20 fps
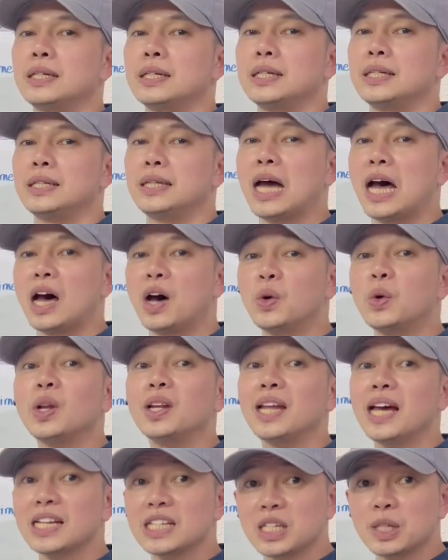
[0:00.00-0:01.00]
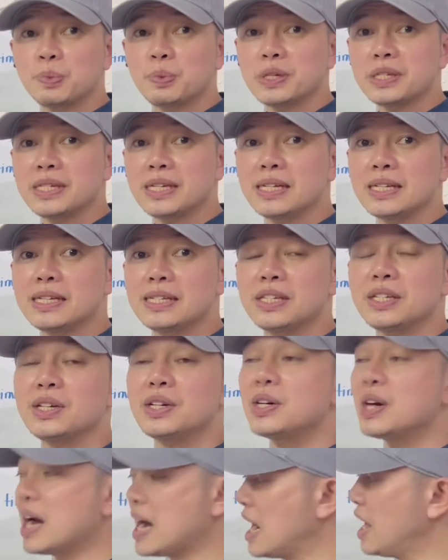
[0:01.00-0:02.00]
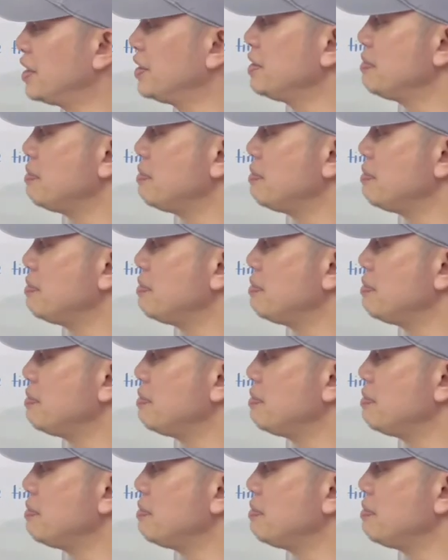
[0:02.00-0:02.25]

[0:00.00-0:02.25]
Now let's proceed to how to